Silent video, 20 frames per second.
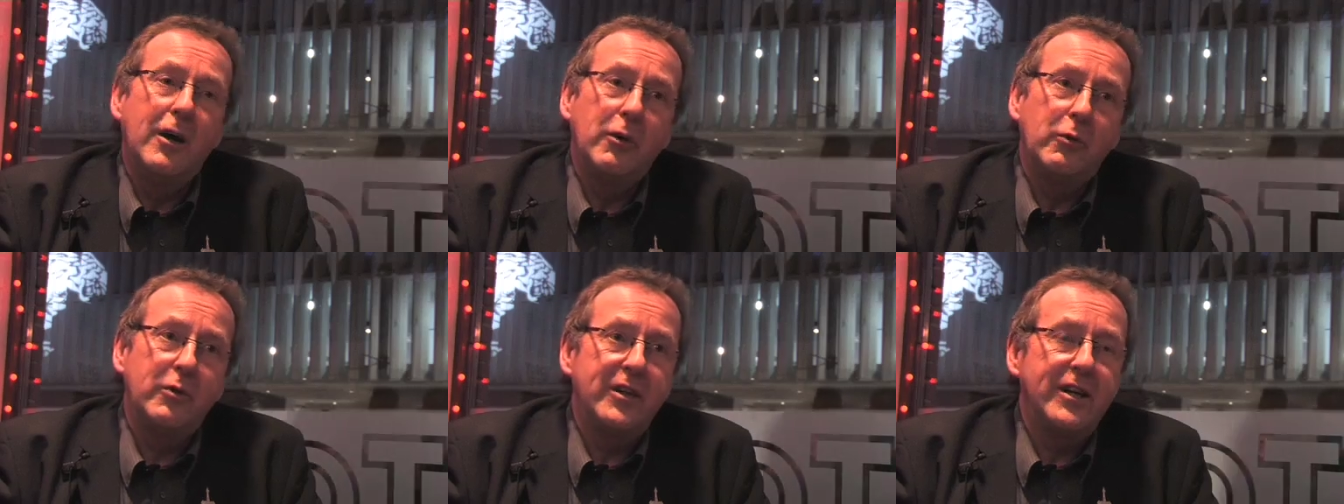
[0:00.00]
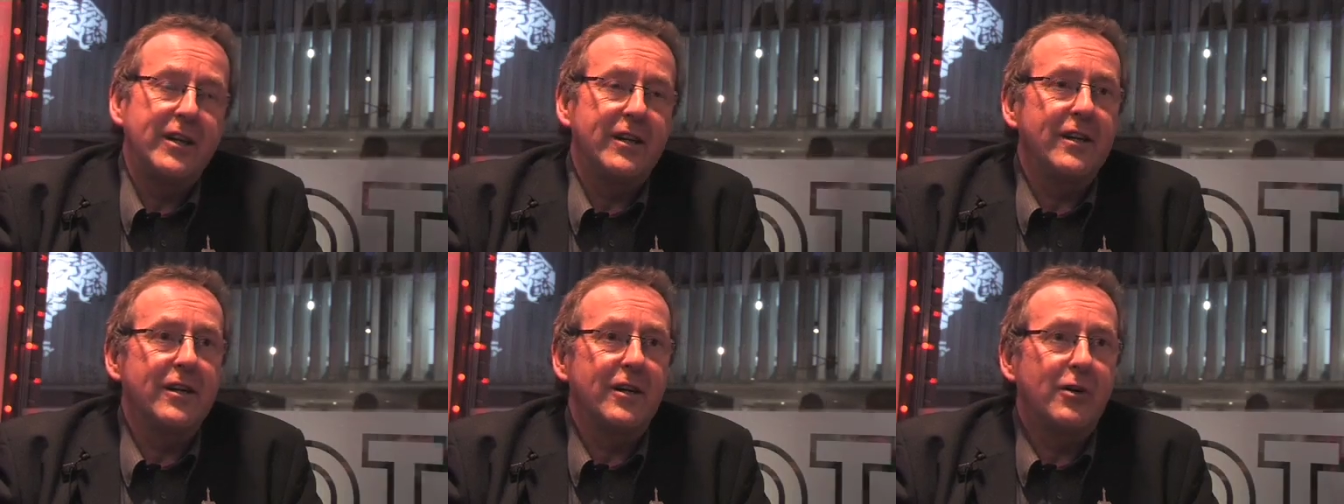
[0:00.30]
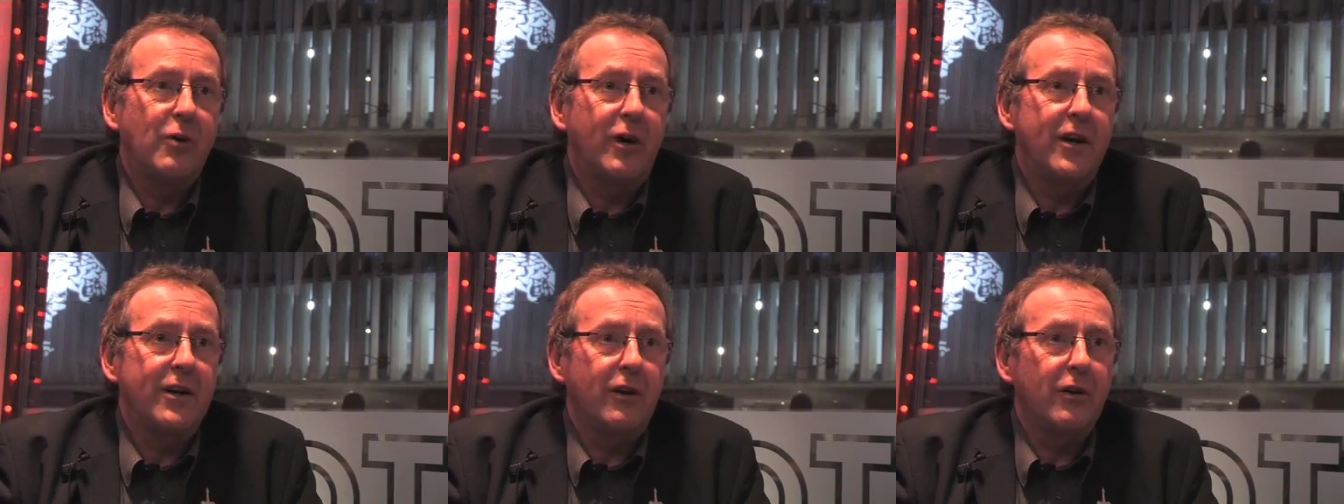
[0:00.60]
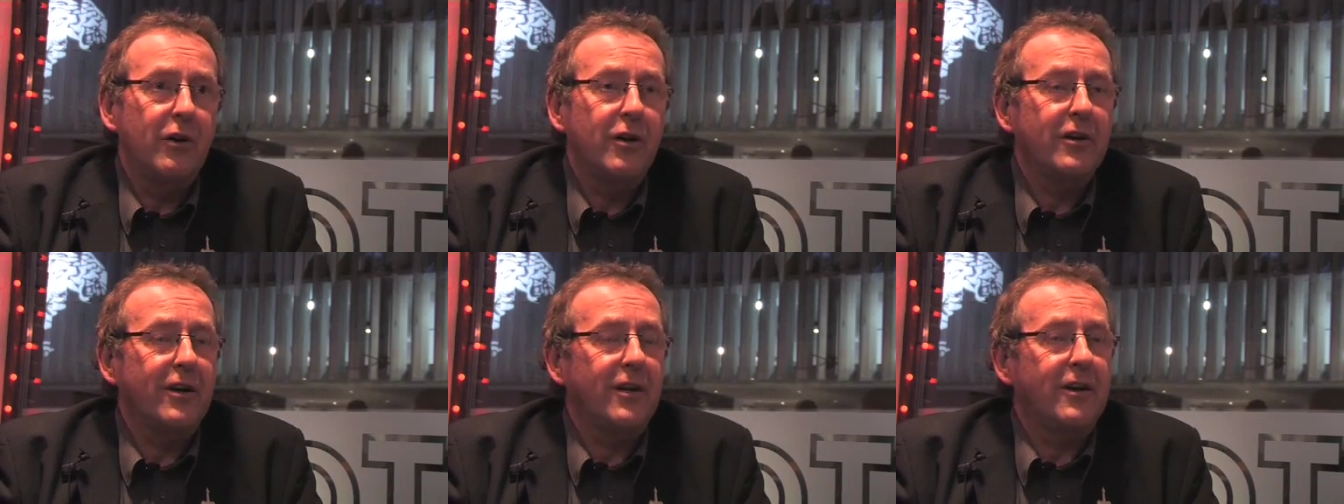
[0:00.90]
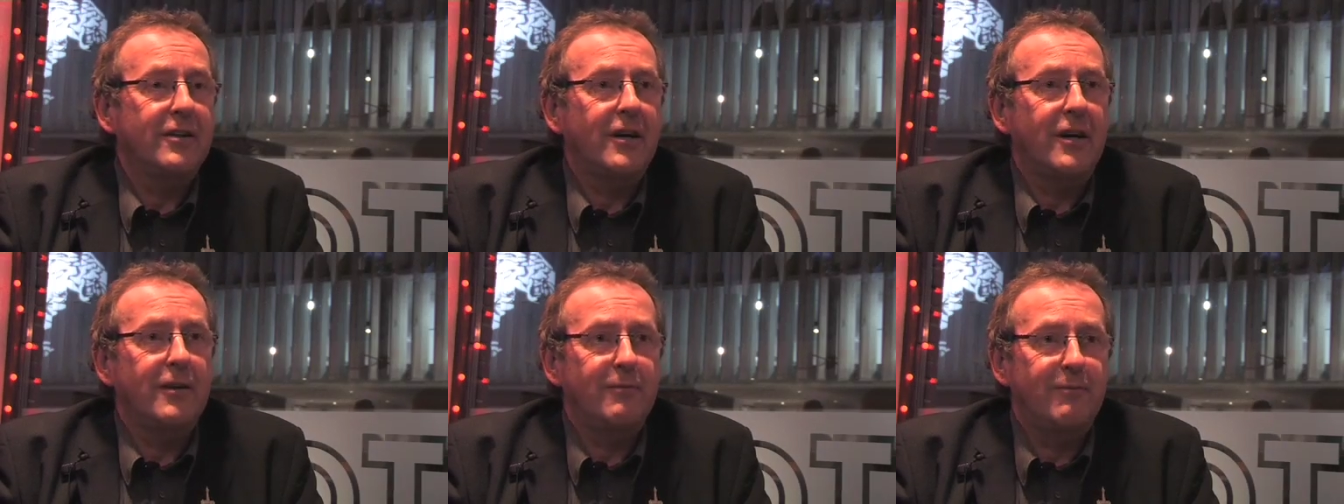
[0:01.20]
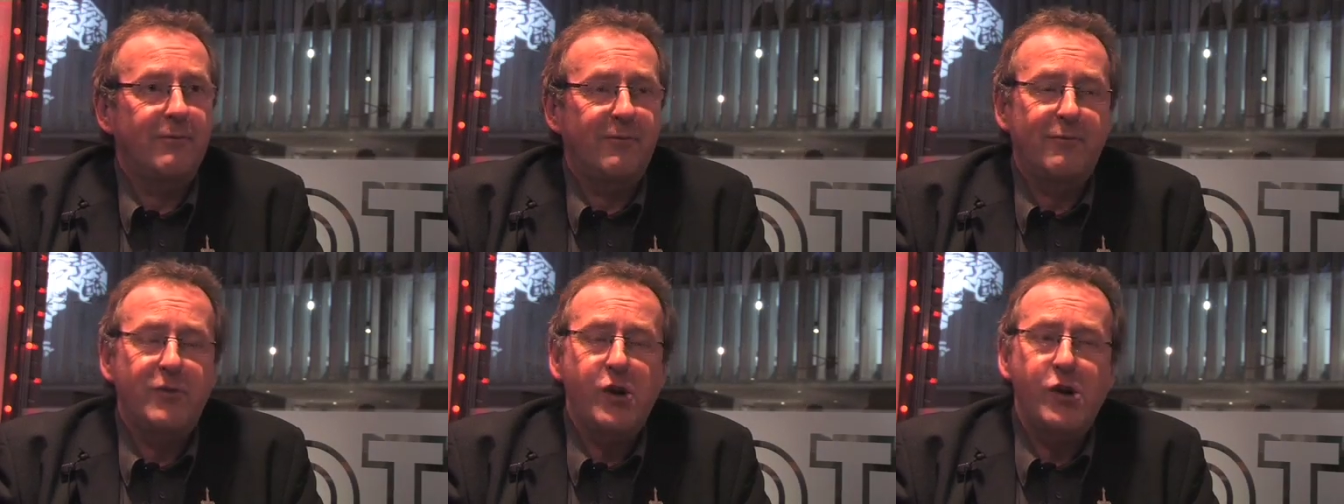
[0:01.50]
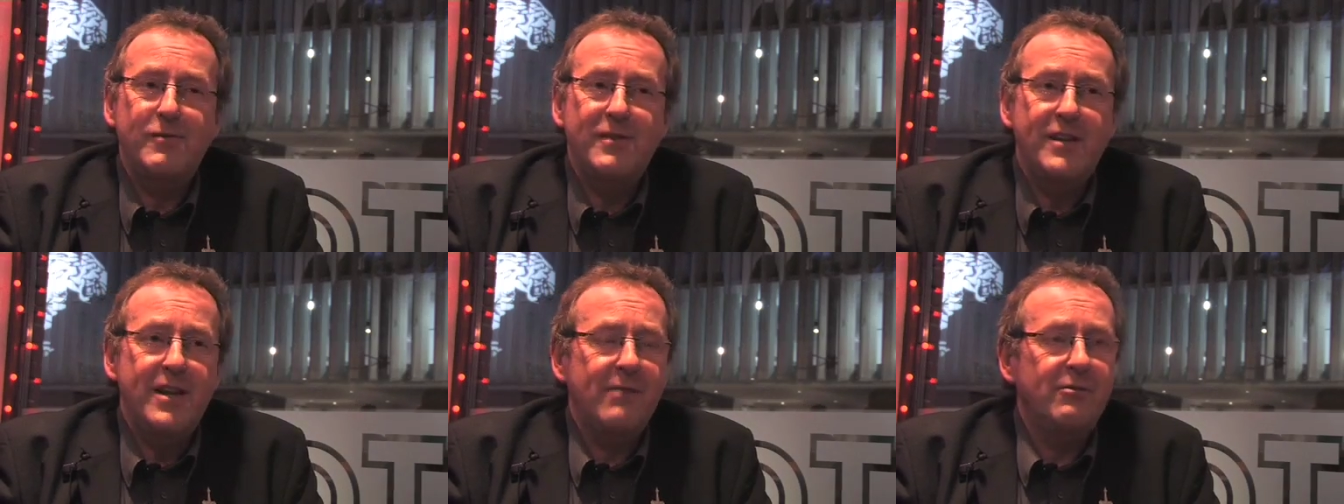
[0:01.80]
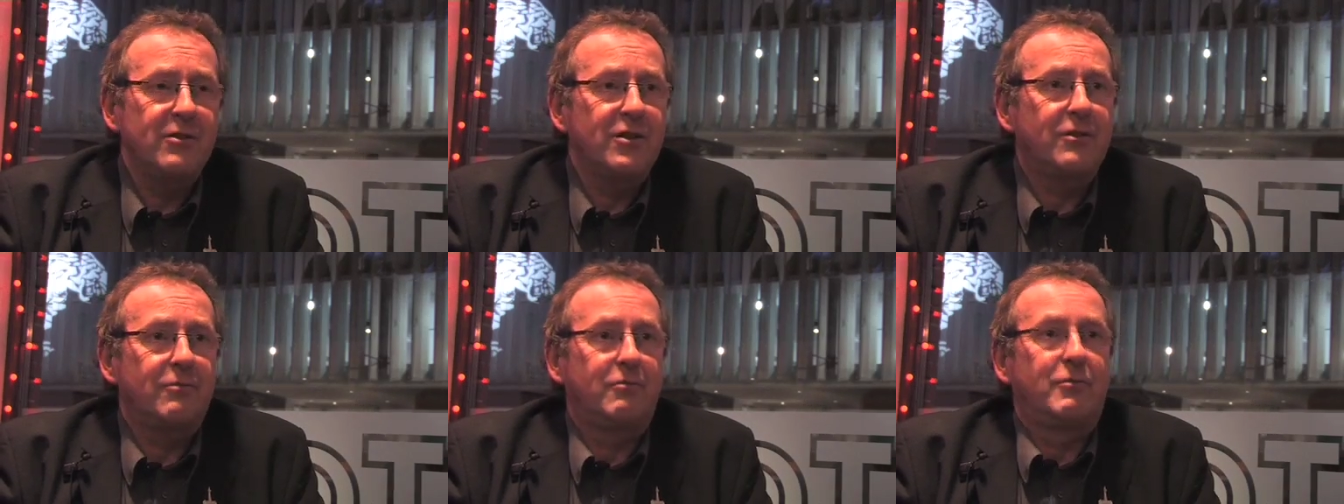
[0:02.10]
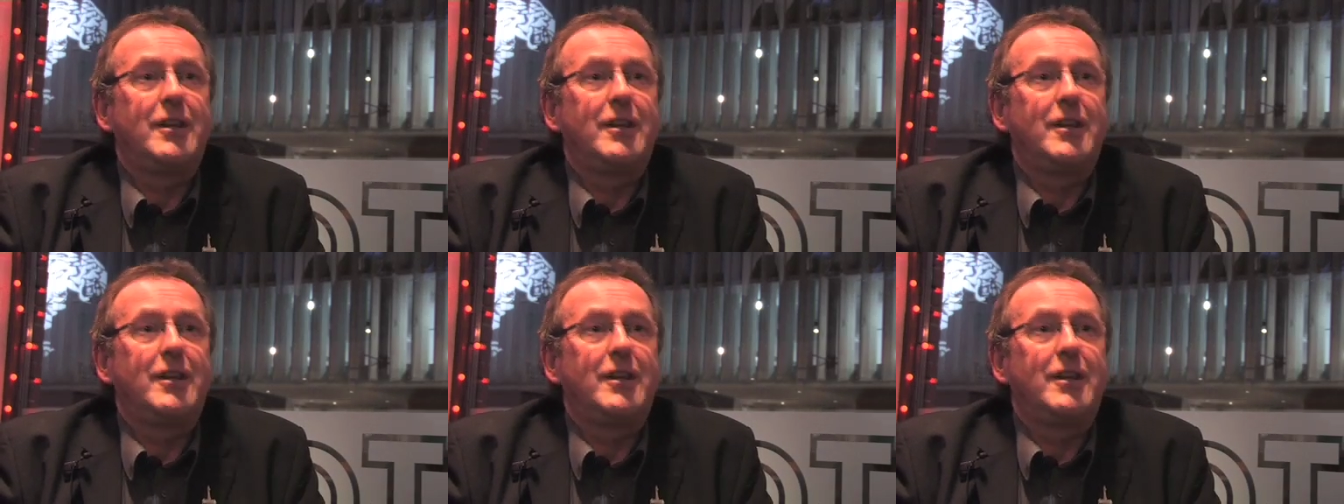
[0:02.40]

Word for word: We eat here quite a lot. I've never,